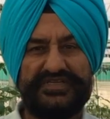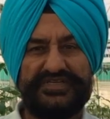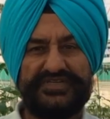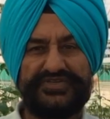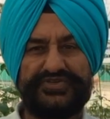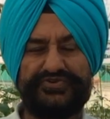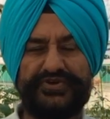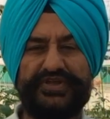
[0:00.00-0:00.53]

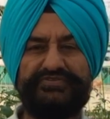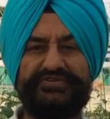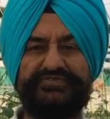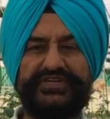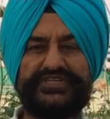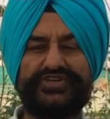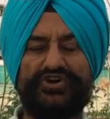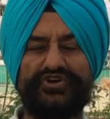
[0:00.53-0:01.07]
Today we will
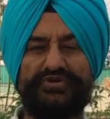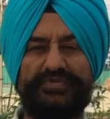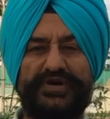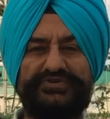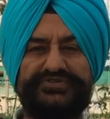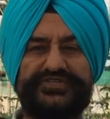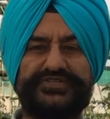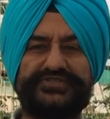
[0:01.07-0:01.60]
talk
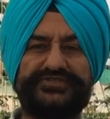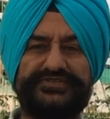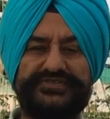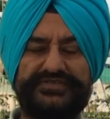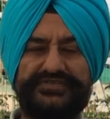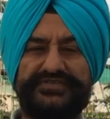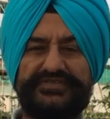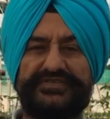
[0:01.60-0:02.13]
about
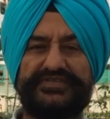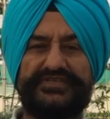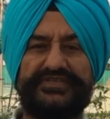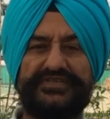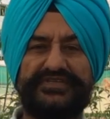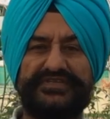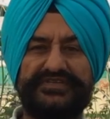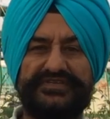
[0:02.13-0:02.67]

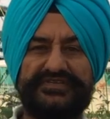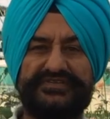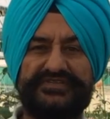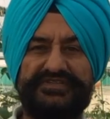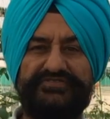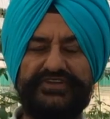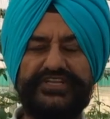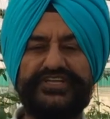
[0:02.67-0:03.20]
the
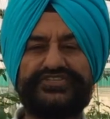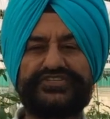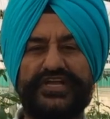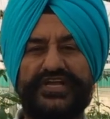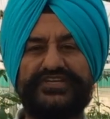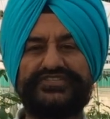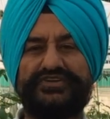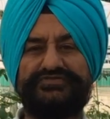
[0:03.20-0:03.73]
various
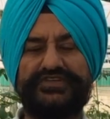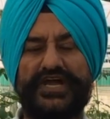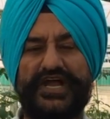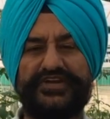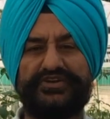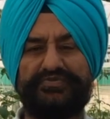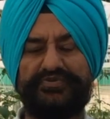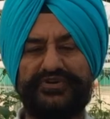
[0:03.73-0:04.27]
kinds of the
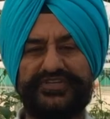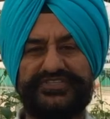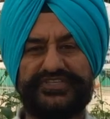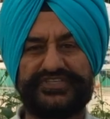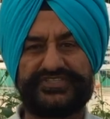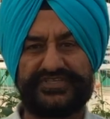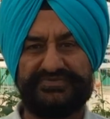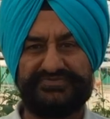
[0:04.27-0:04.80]
hydroponic
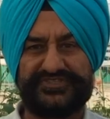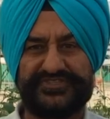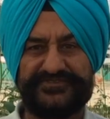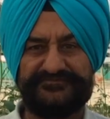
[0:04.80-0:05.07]
systems.